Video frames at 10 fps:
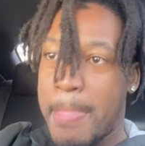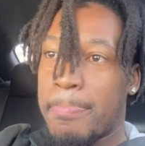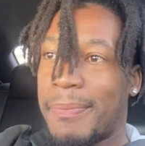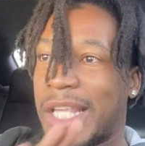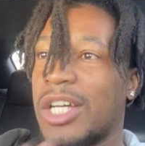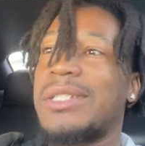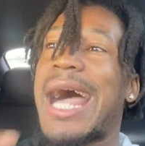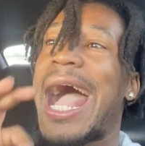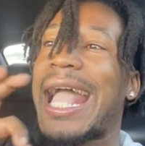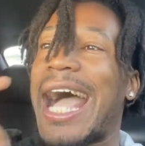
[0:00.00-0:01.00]
Because
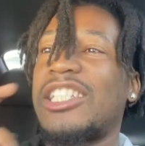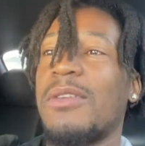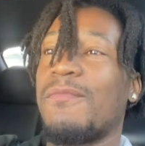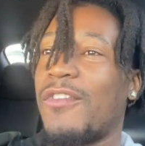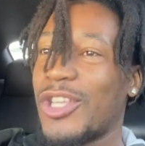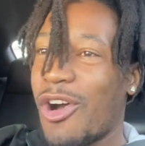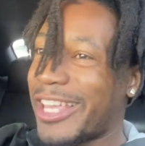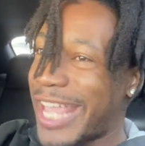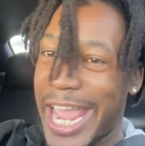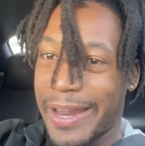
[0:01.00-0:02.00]
I got something for y'all
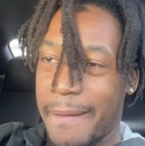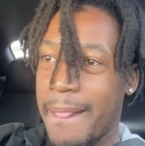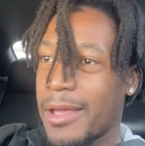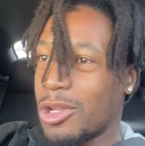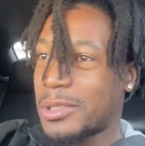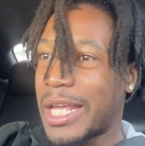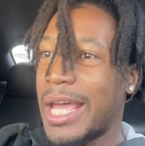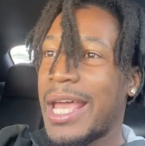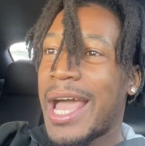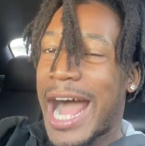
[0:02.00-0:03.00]
again. You know what I'm saying?
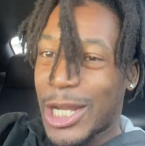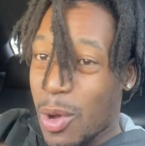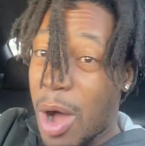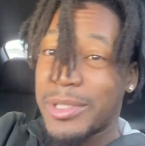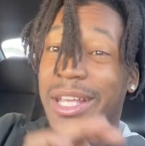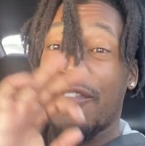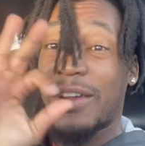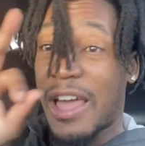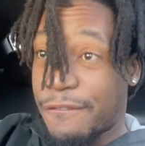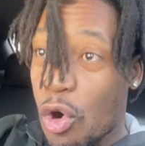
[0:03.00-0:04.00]
I know I was in for
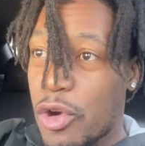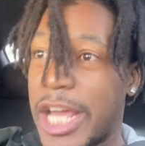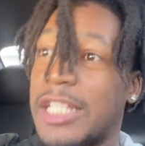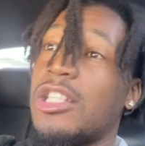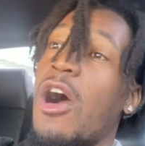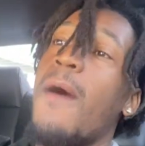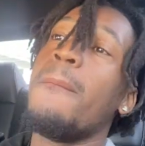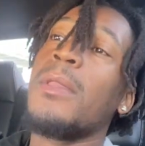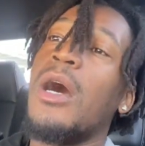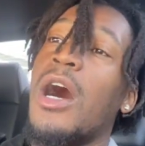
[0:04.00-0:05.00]
like four days, y'all.
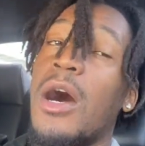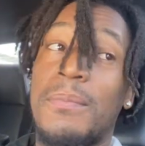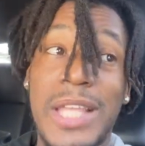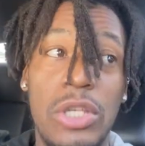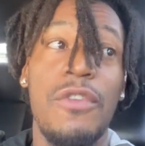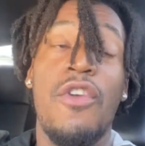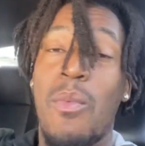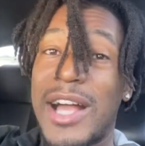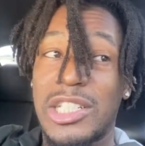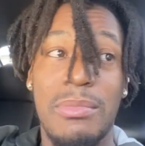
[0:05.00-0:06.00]
Um, thank you for
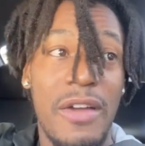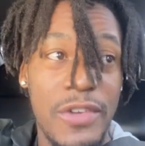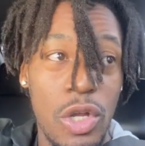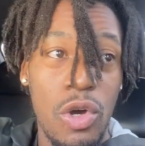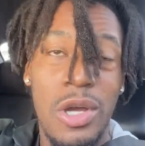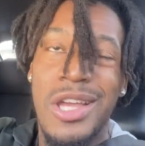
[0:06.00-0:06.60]
watching my video.